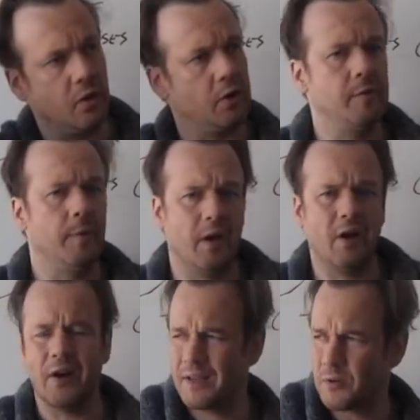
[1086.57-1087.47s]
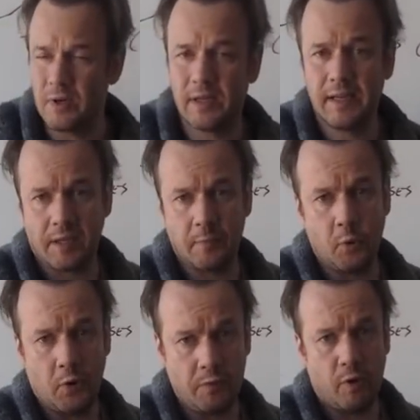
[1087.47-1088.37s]
talks about how it's really at the
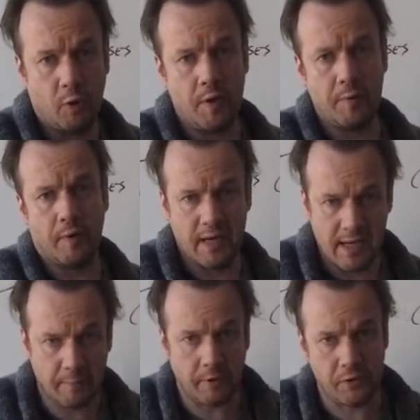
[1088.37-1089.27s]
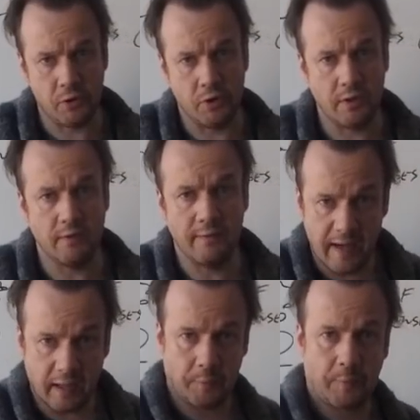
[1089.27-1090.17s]
point where we were able to
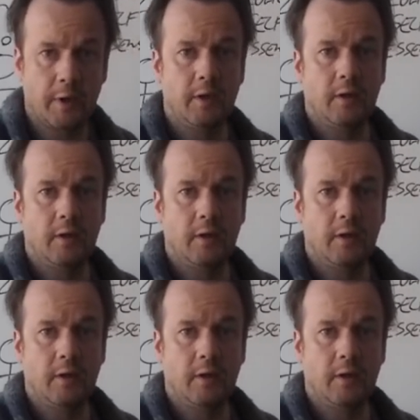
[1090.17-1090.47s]
develop